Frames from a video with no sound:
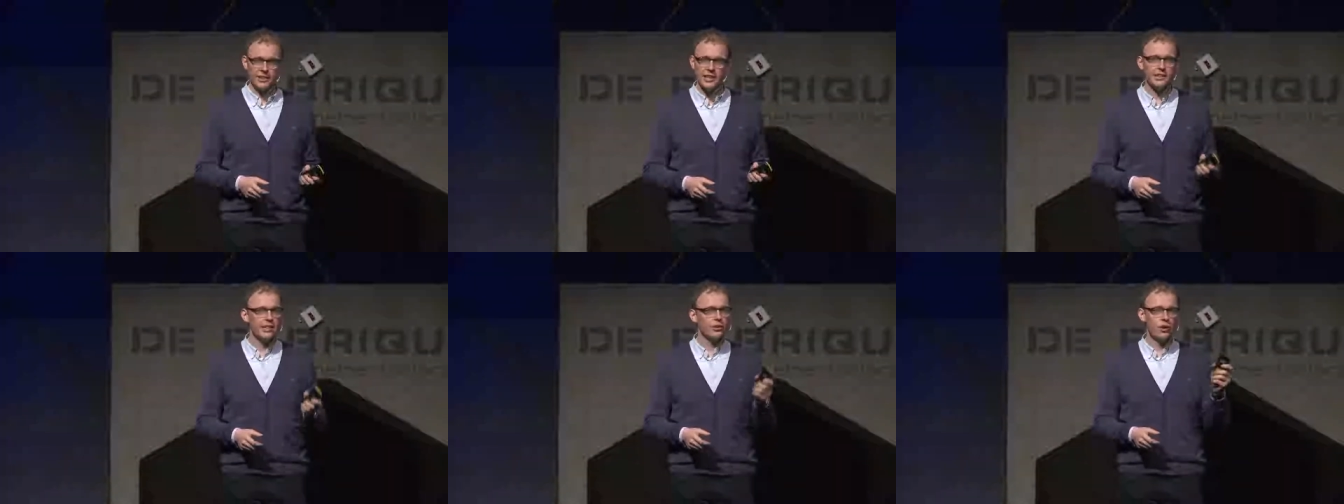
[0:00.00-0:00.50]

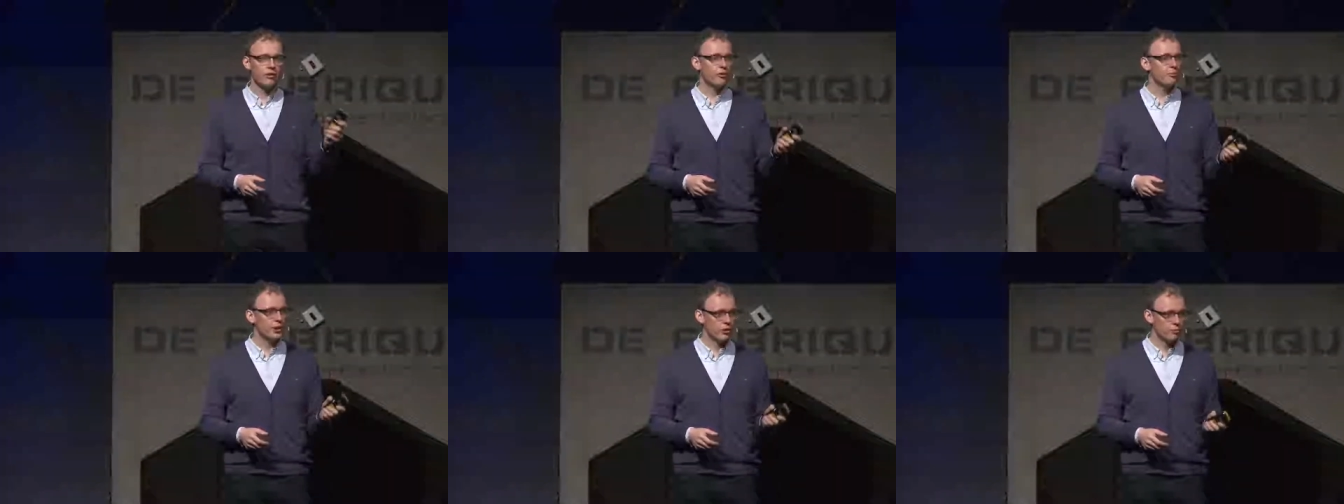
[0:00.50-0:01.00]
and then you have
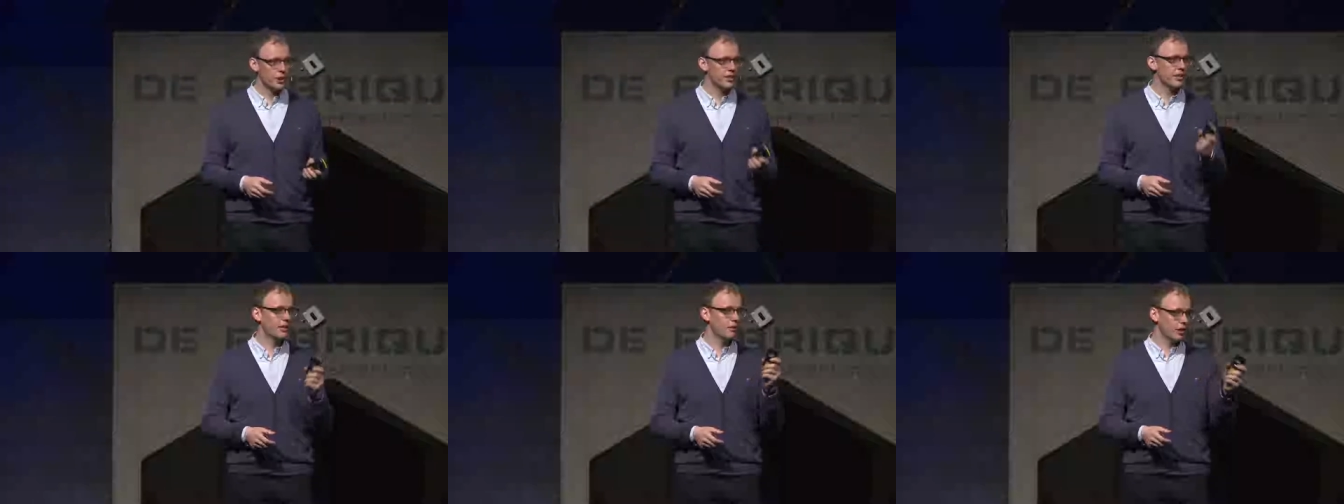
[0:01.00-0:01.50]
a bit of
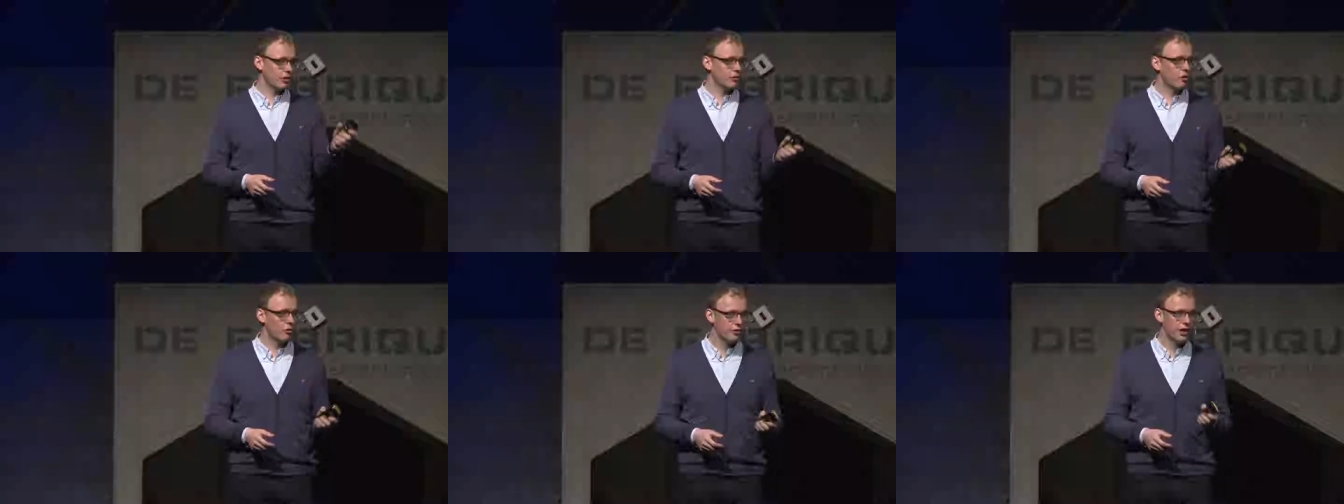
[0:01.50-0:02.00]
pizza and a bit
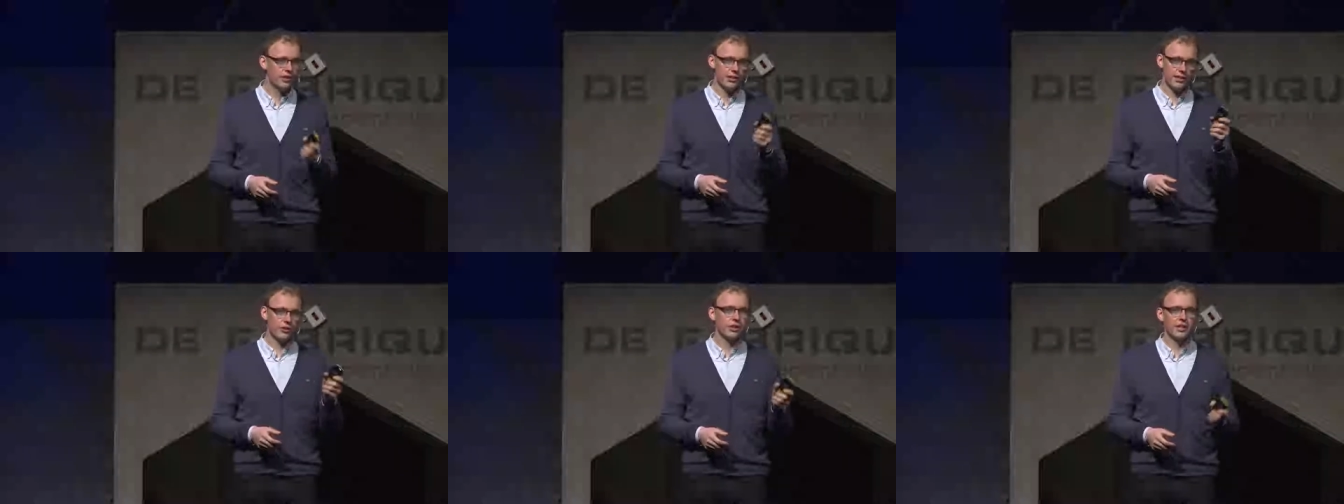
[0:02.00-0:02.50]
of coffee, and
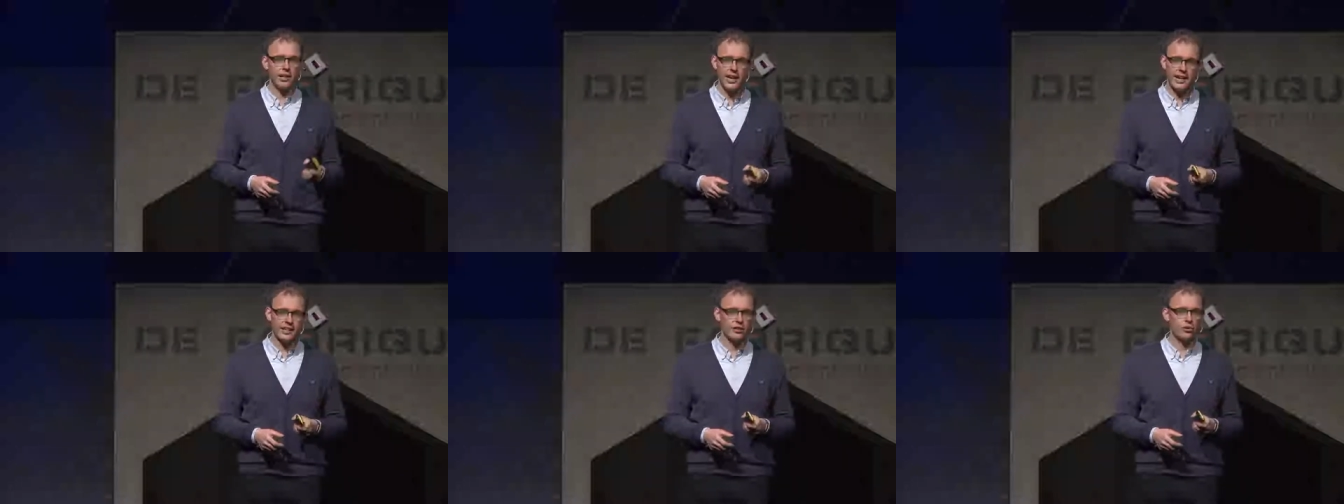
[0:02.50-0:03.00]
then you can uh,
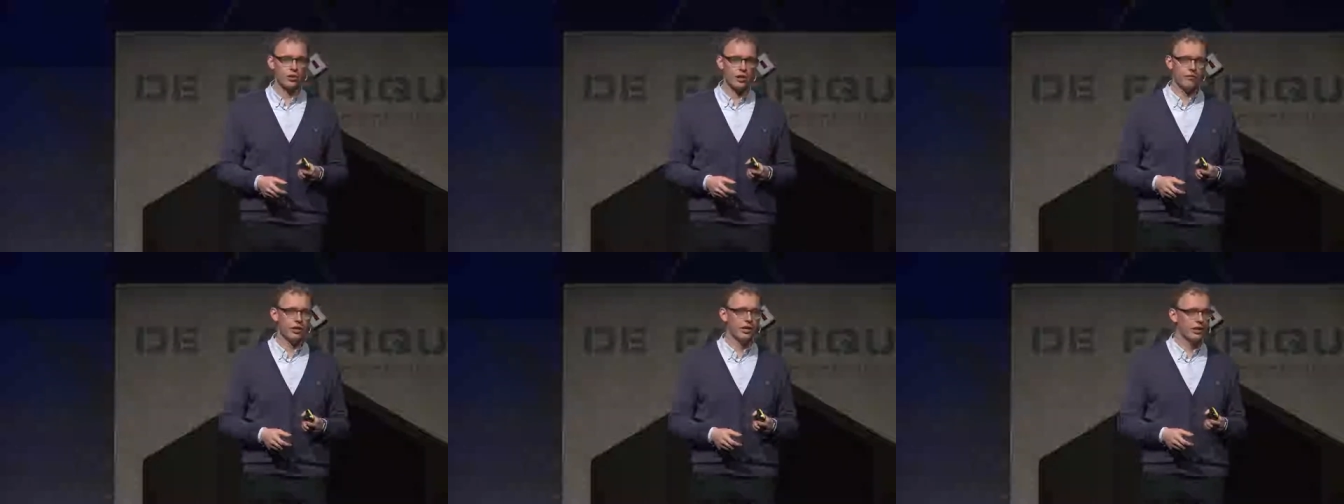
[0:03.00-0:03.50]
hack this
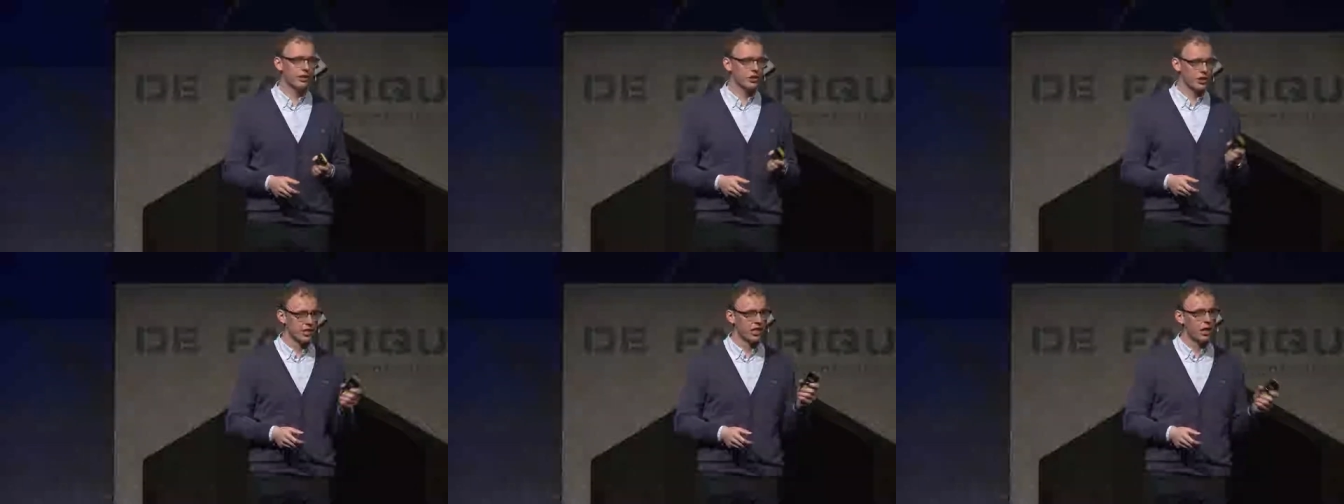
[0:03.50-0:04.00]
together in uh,
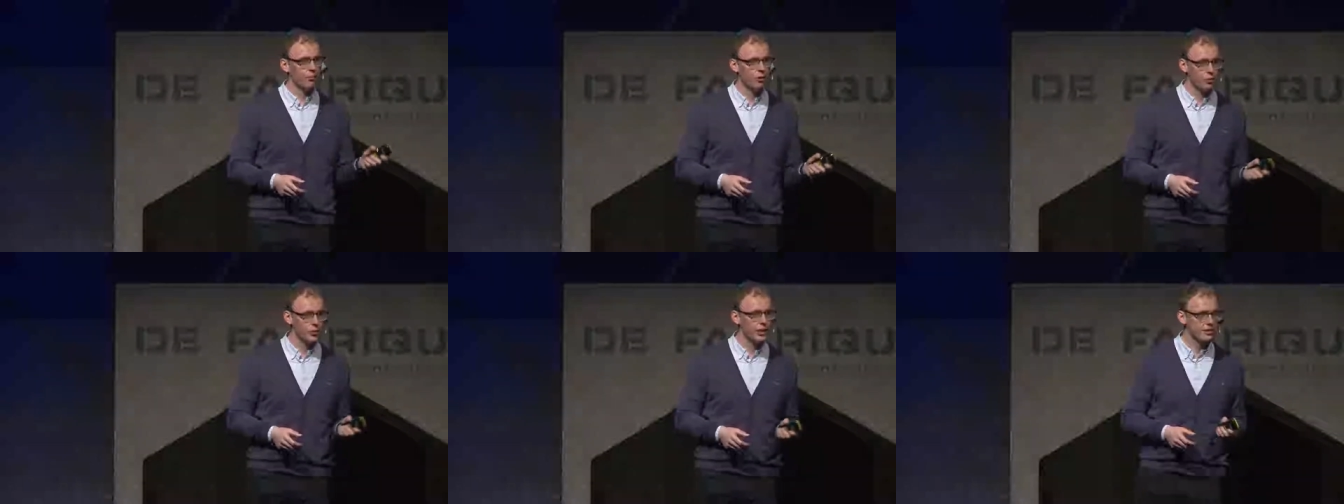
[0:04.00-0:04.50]
just a couple
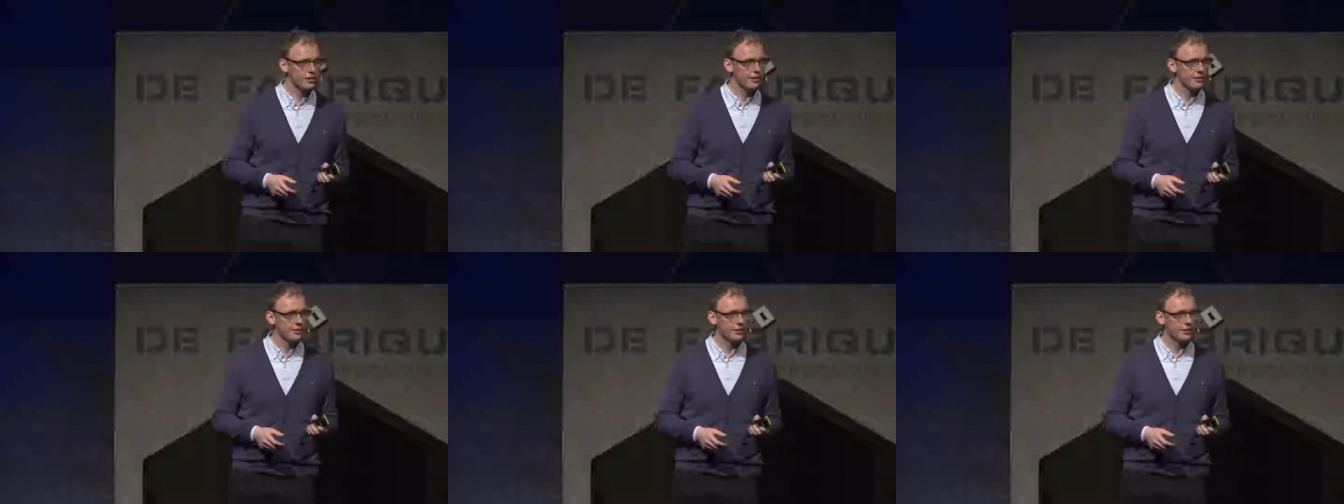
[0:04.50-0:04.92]
of weeks.